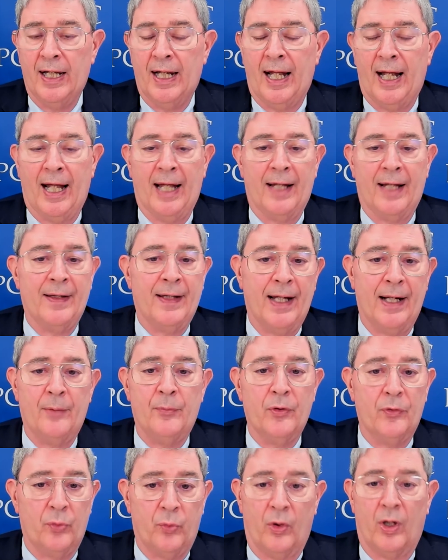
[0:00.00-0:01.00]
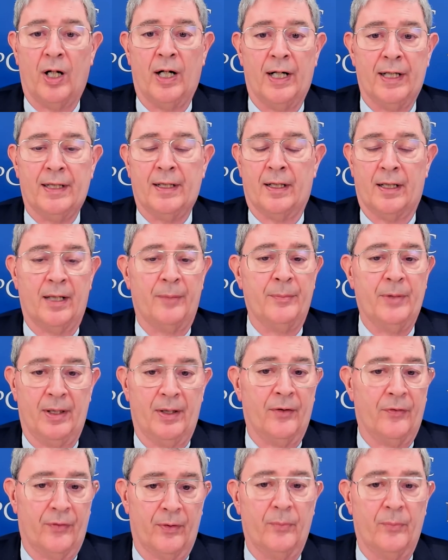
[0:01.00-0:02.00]
and that was why
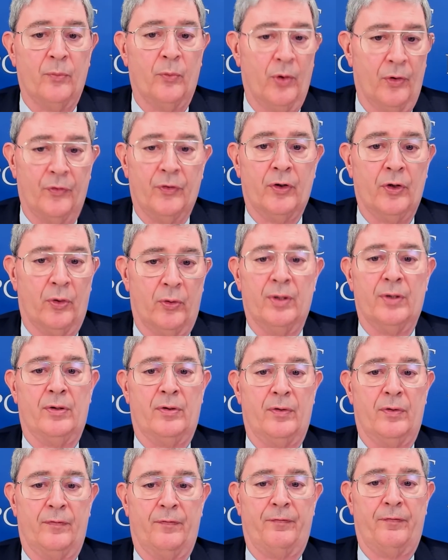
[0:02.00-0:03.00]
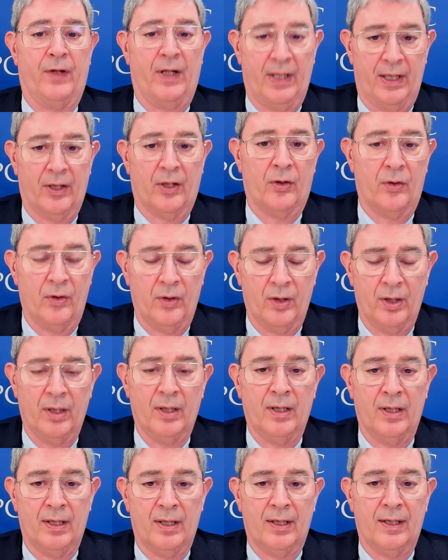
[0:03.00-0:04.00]
communism was going to fail
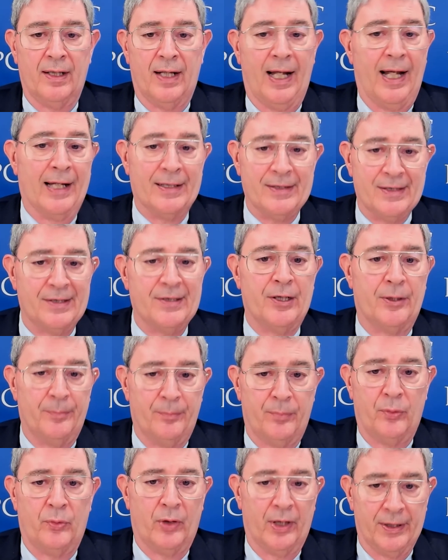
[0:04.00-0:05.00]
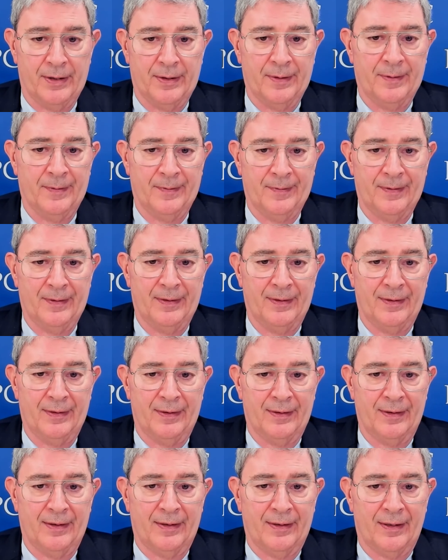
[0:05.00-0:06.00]
at some point.
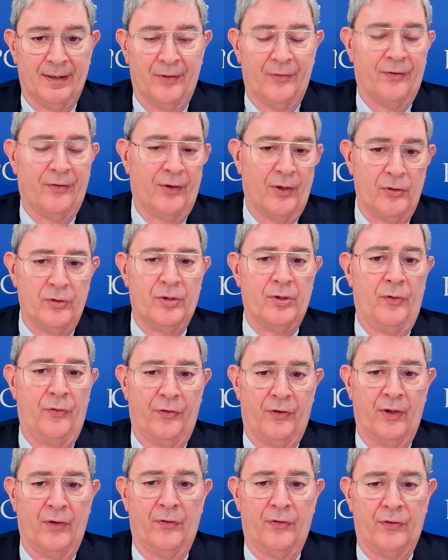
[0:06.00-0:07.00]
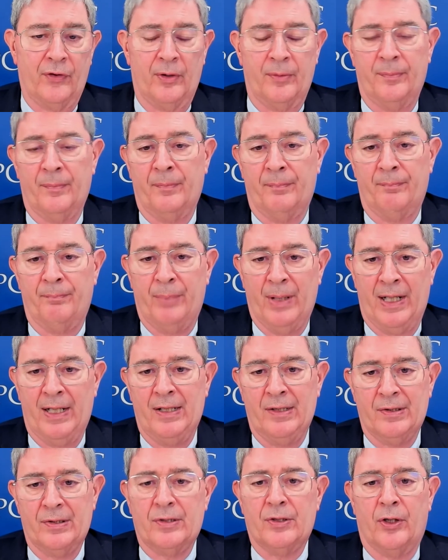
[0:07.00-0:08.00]
A social system
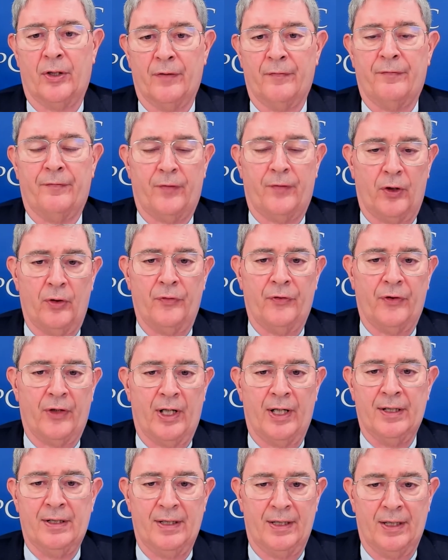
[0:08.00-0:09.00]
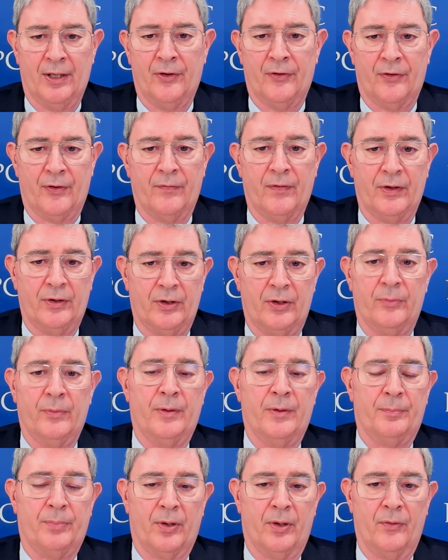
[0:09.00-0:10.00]
based on false ideas of the
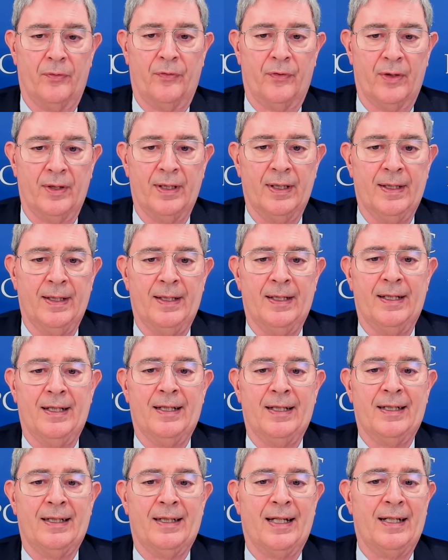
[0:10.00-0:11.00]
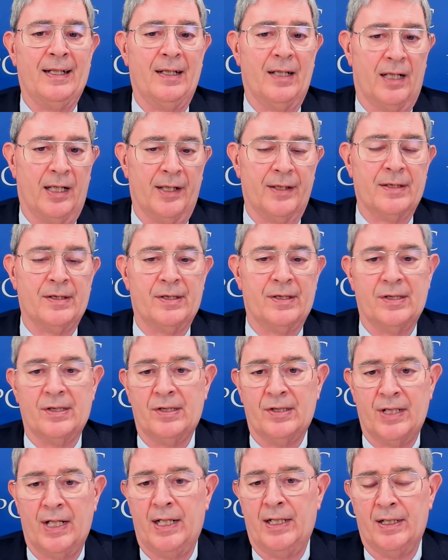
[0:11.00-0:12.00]
human person cannot
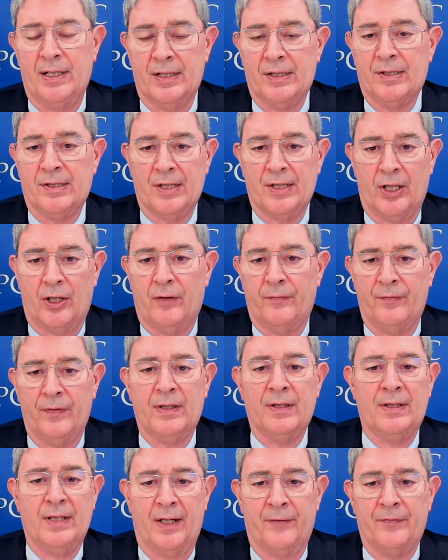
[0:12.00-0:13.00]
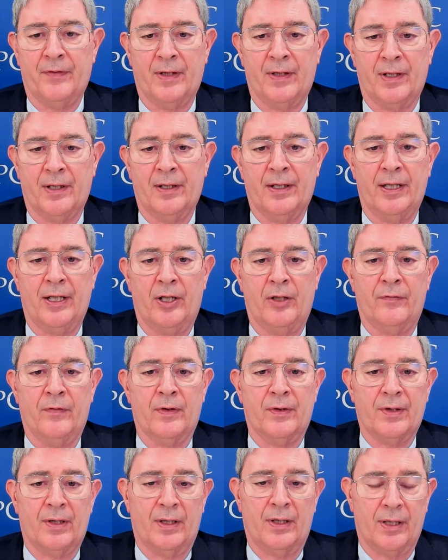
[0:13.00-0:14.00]
sustain itself indefinitely over
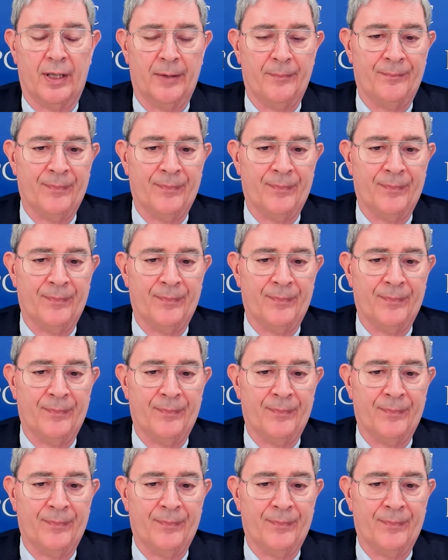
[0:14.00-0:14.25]
time.